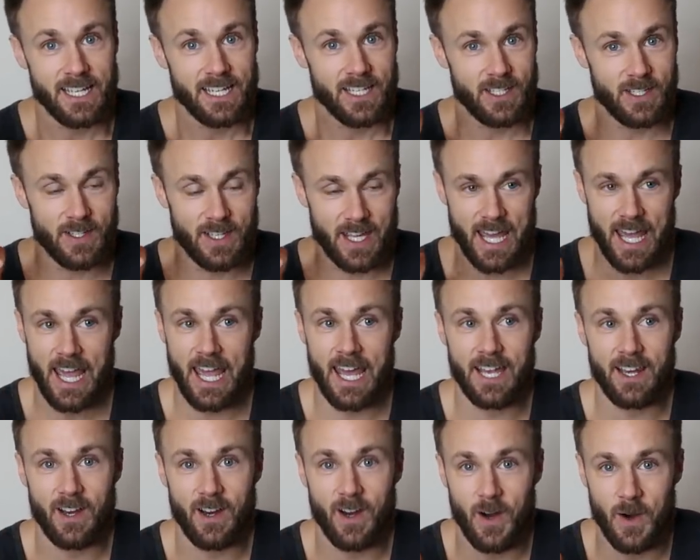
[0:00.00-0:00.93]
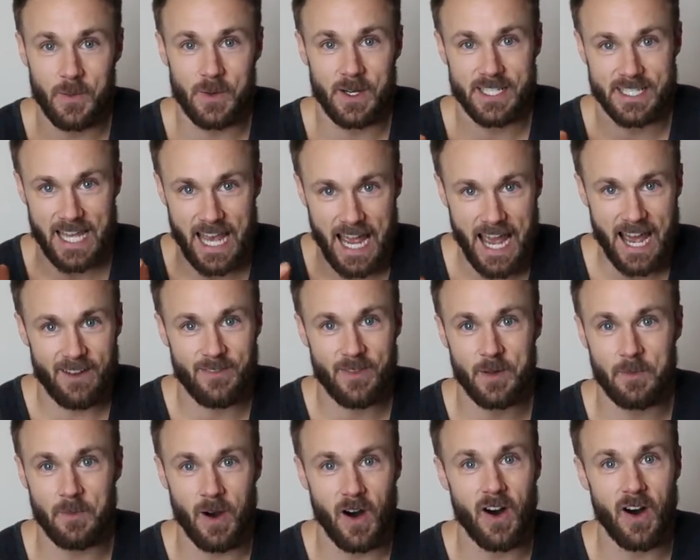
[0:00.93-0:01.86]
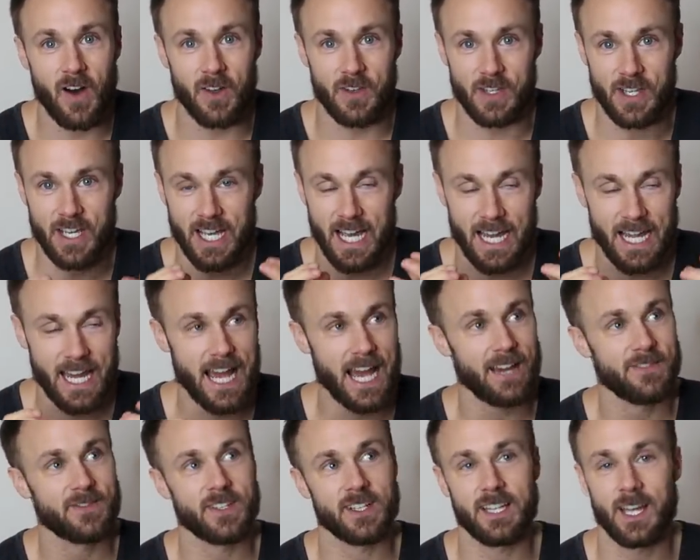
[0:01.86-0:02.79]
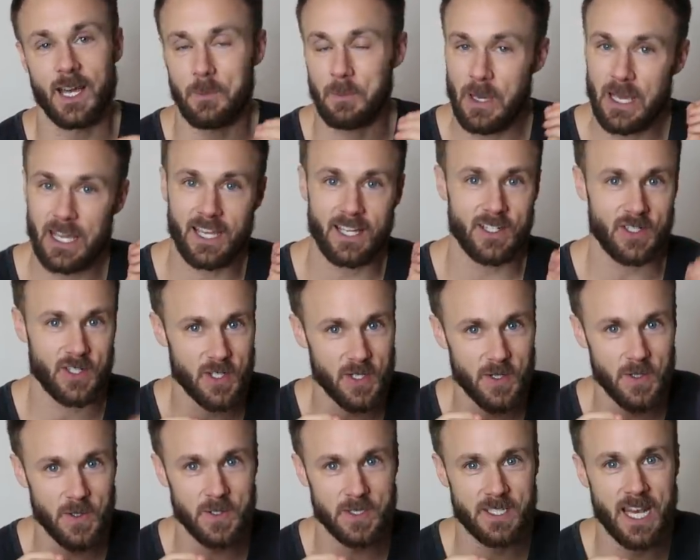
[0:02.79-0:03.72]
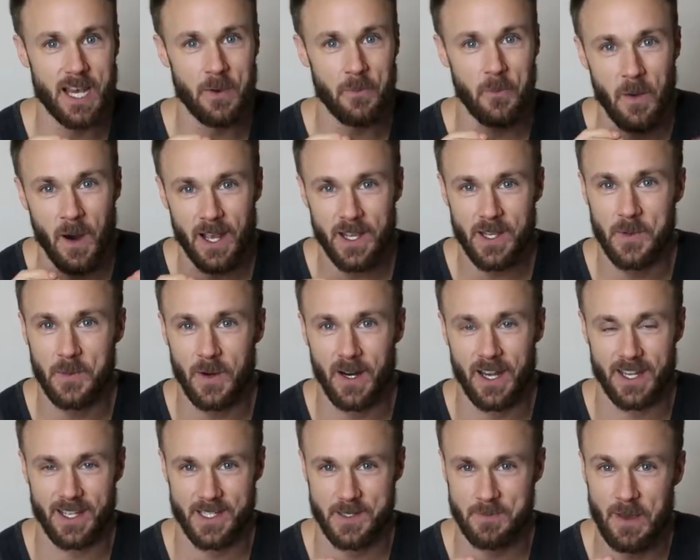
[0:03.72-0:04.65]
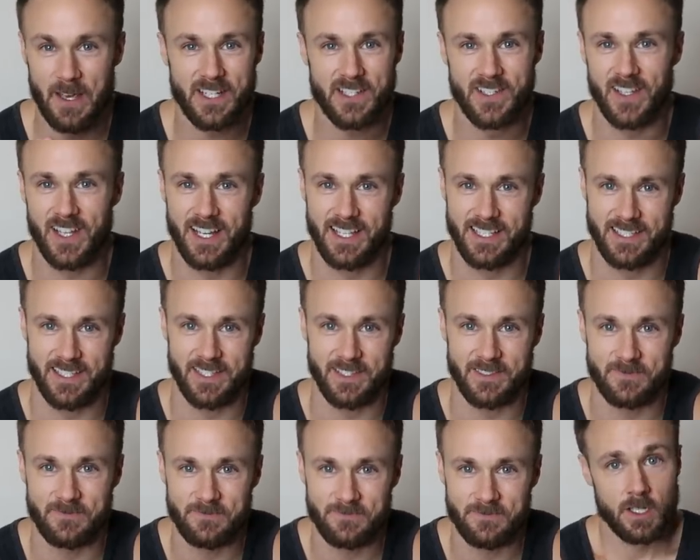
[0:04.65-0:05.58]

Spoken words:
You can't always have them all, and you kind of have to like pick and choose what you want to specialize in.